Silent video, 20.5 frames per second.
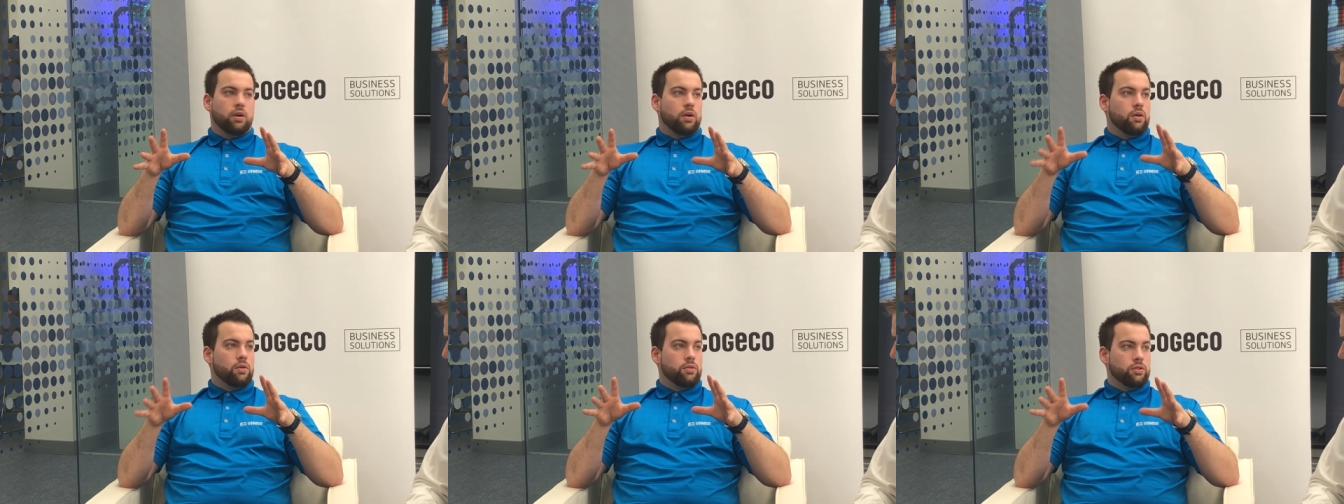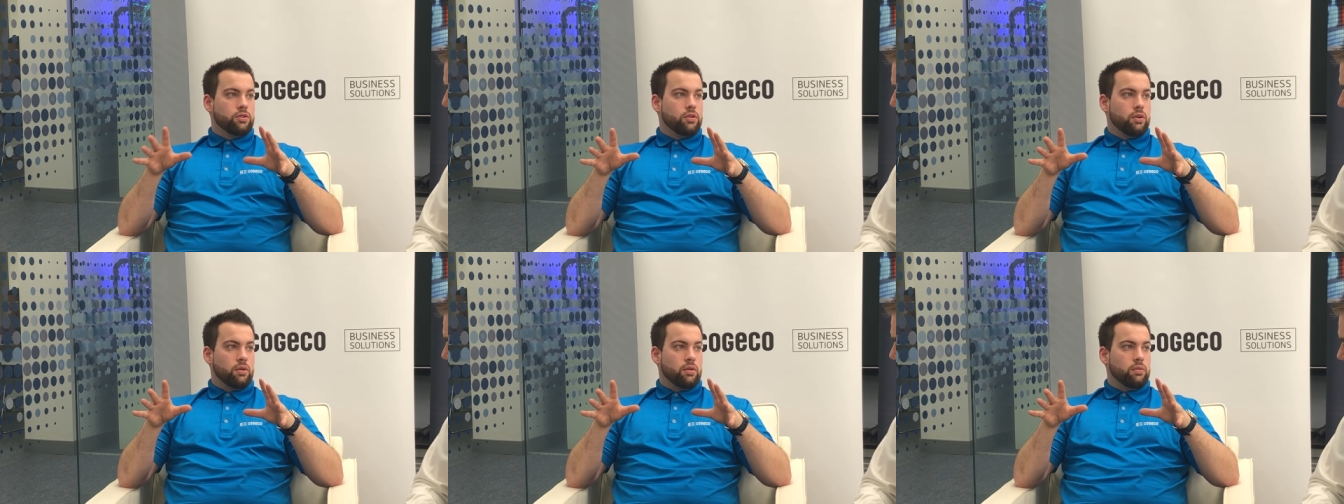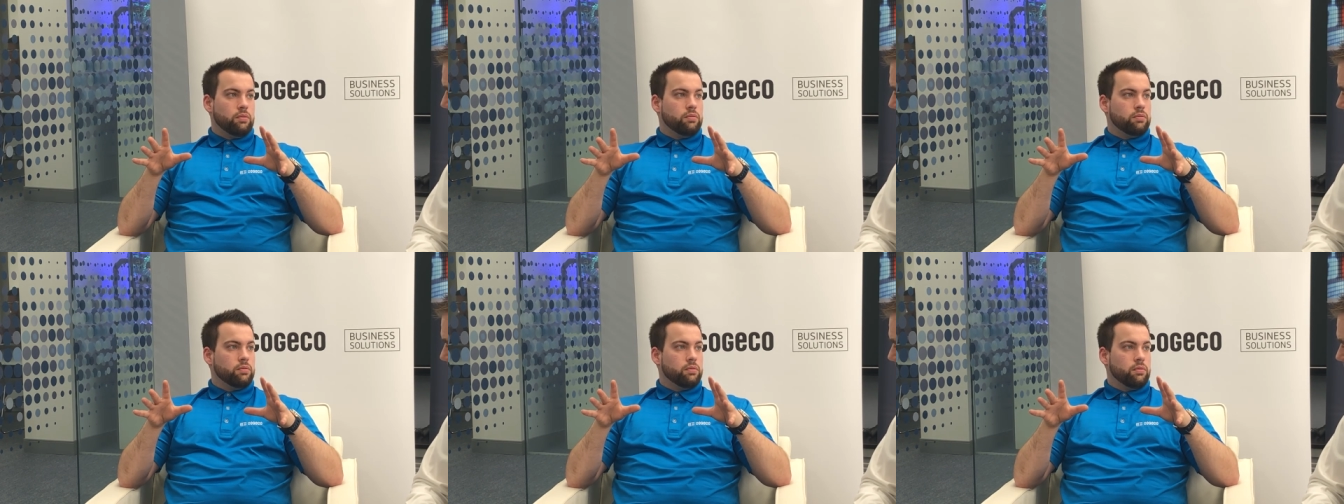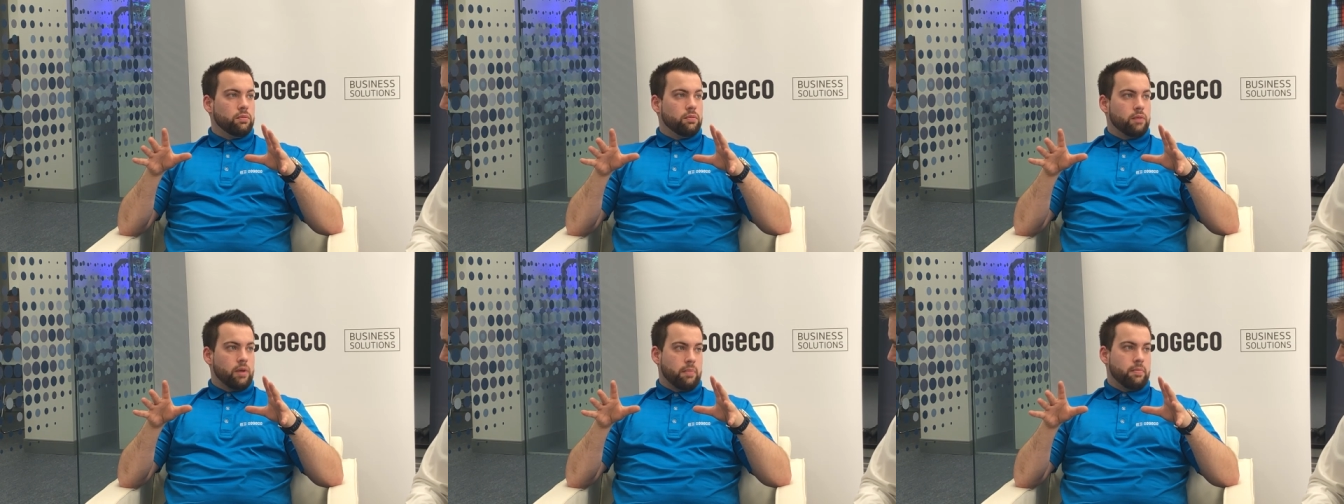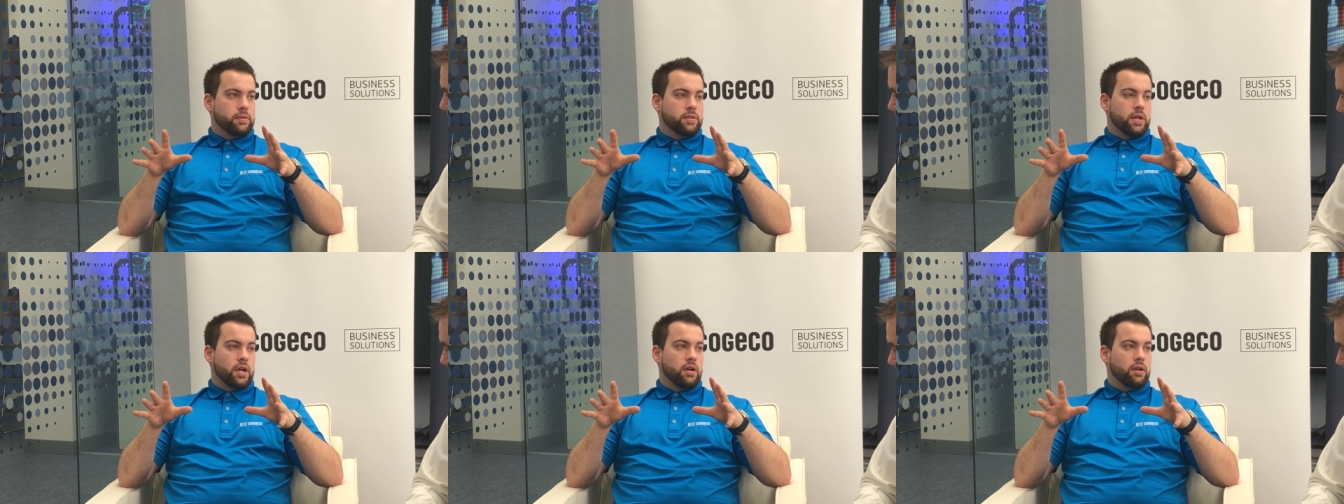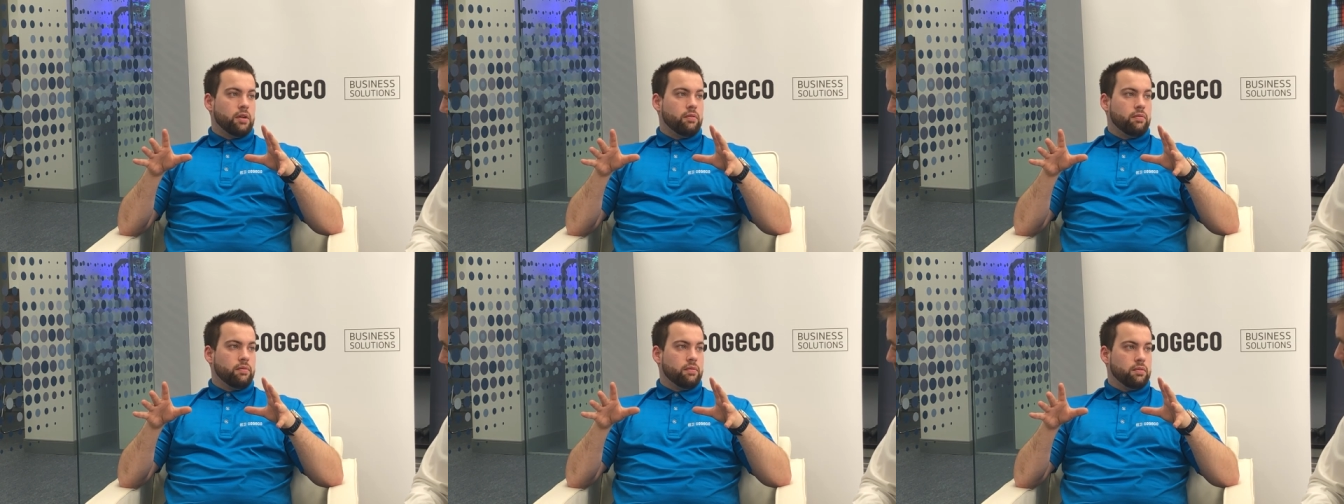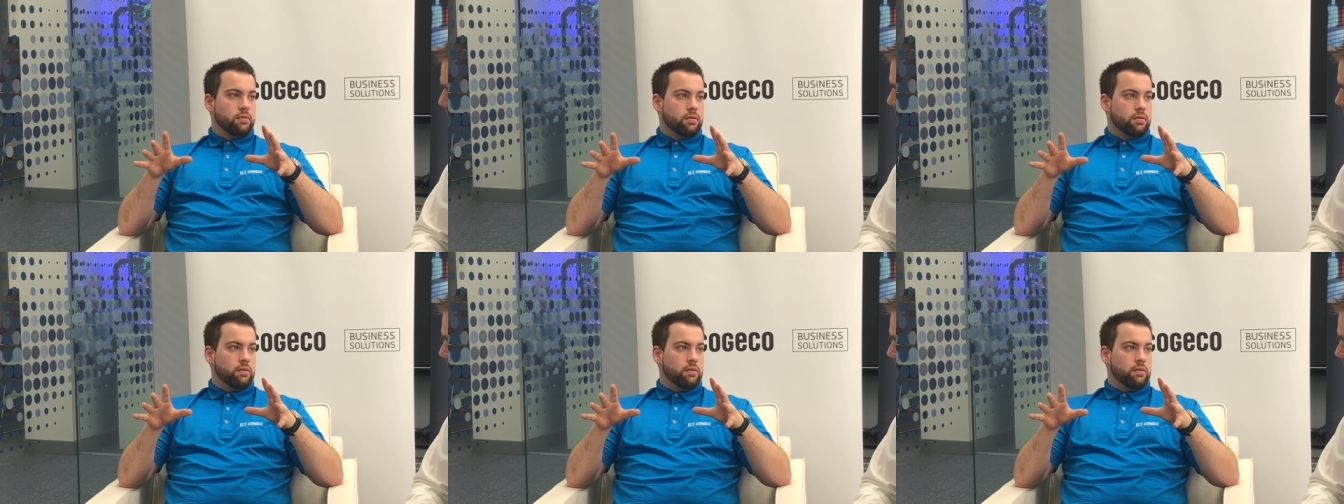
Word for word: a Cogeco representative.